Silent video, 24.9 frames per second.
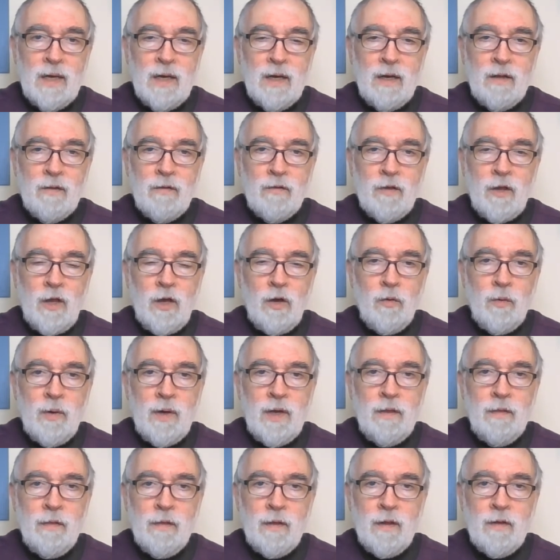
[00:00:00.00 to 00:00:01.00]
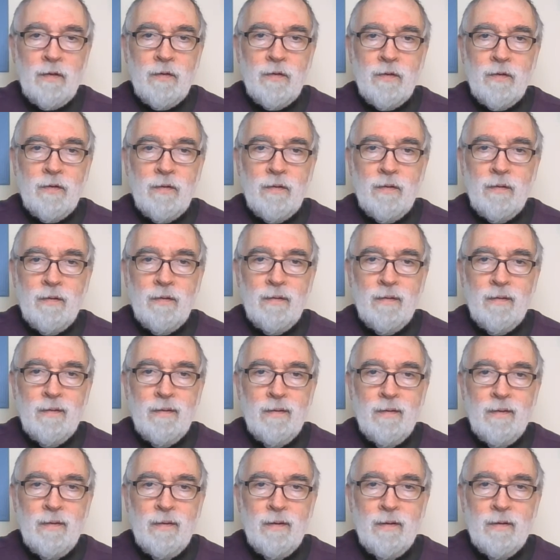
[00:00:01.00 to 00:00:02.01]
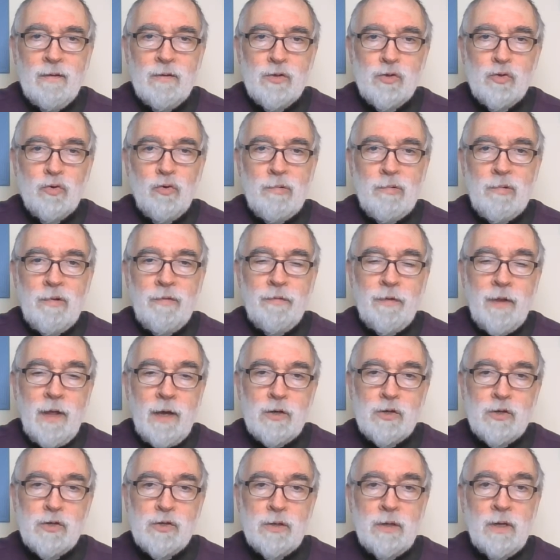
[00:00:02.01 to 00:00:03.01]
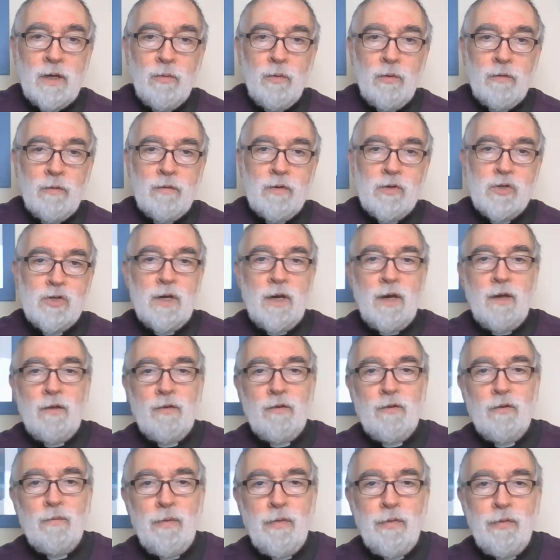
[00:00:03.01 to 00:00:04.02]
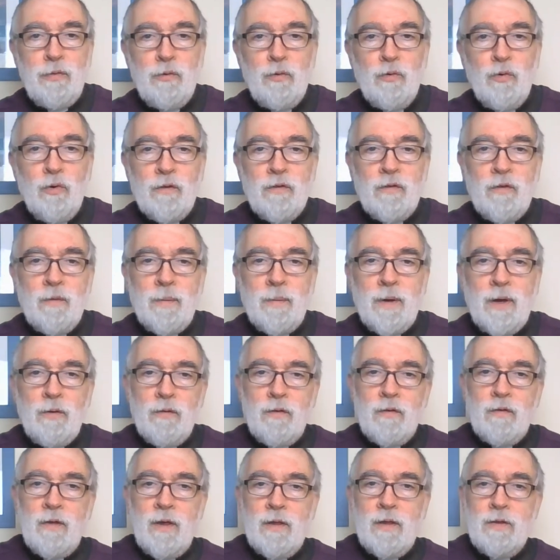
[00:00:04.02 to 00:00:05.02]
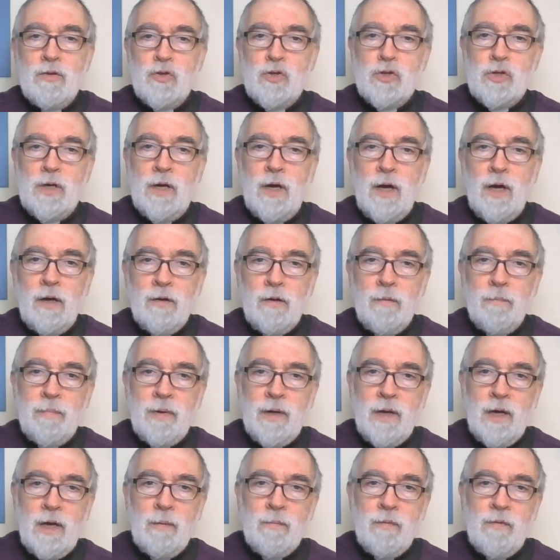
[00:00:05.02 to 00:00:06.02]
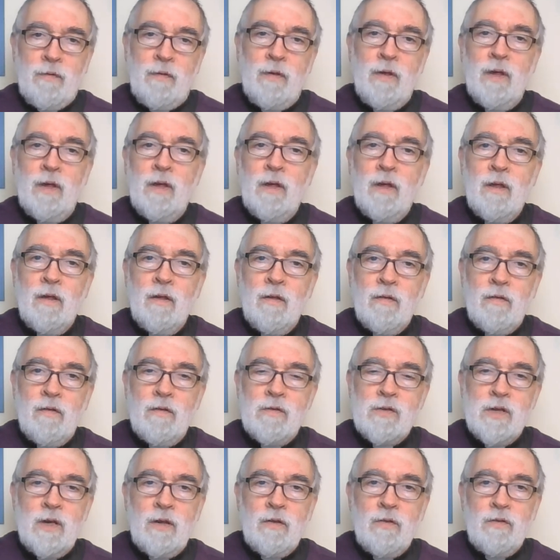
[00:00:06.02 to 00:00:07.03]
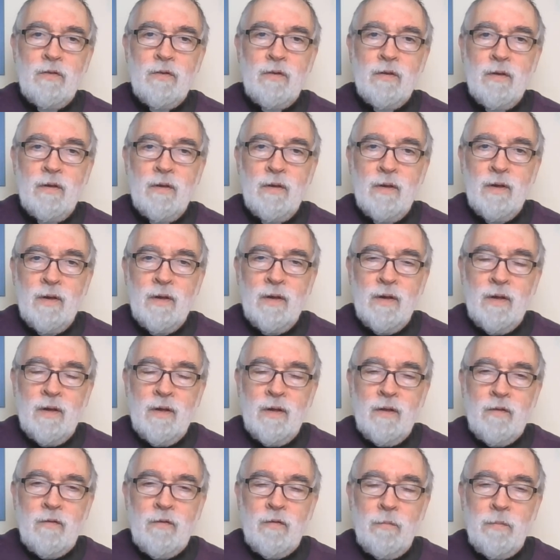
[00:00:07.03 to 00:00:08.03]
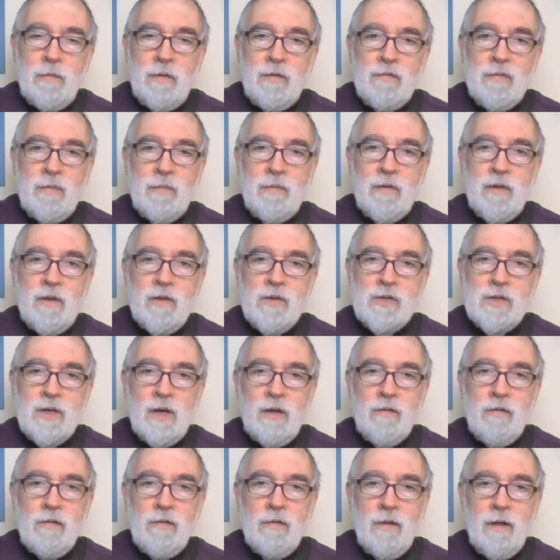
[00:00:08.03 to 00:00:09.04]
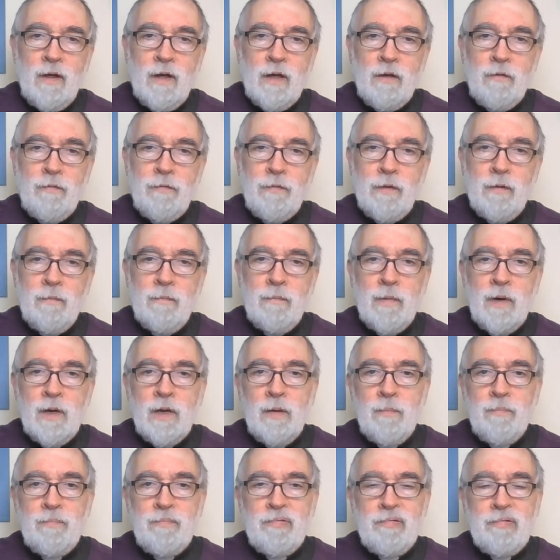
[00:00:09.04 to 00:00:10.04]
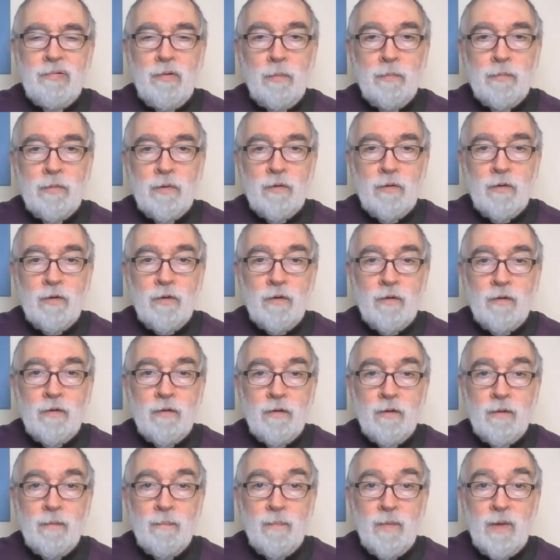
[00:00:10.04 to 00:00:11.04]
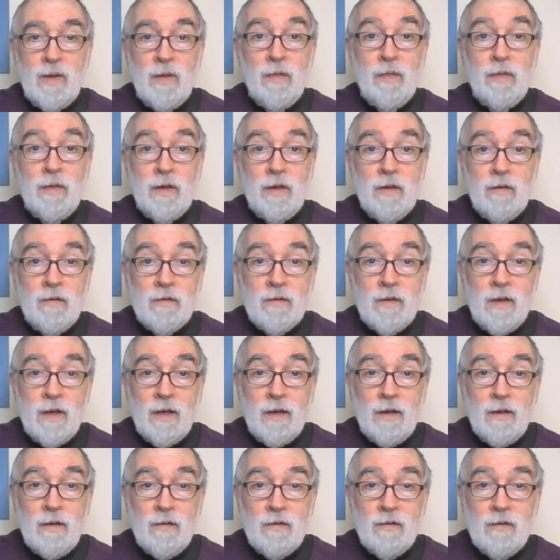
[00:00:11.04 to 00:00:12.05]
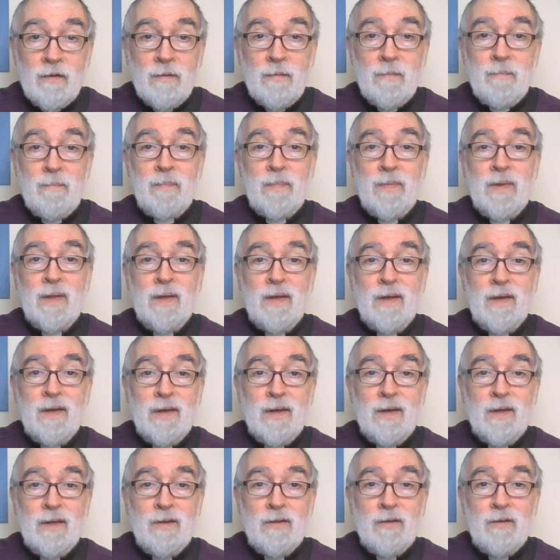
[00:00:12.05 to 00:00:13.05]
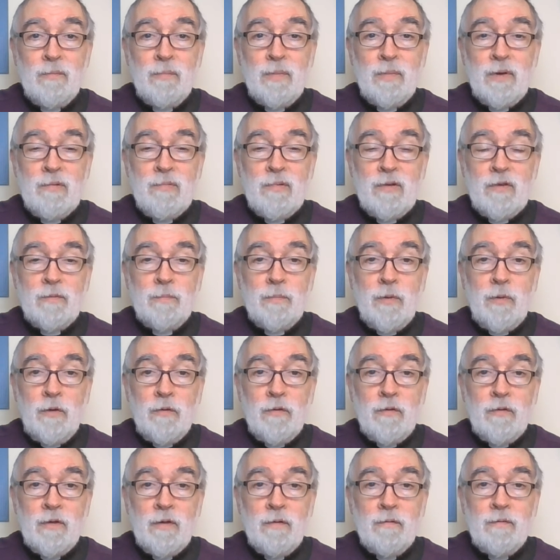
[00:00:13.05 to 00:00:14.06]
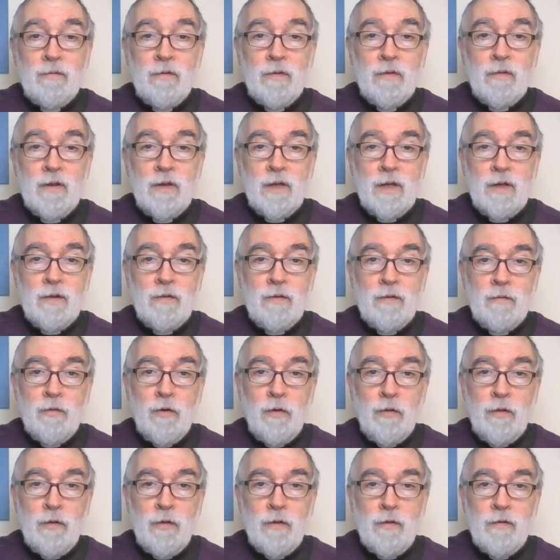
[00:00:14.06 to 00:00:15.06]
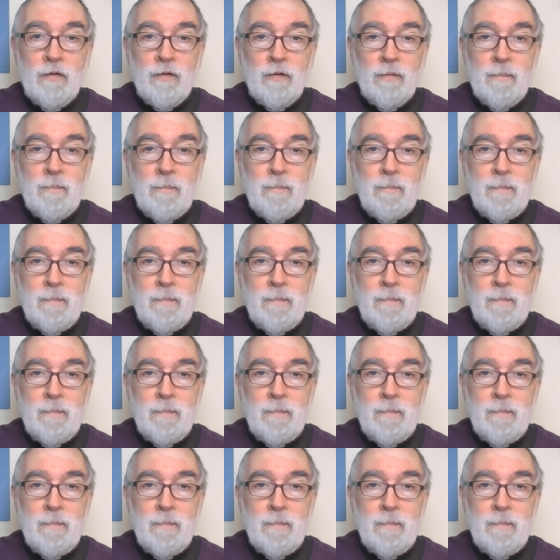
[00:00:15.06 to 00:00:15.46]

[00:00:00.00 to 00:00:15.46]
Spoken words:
And so, in this short reflection, I want to share some thoughts about St Chad and perhaps suggest something from St Chad's life that might prompt us in these days to be responsive to the needs of others.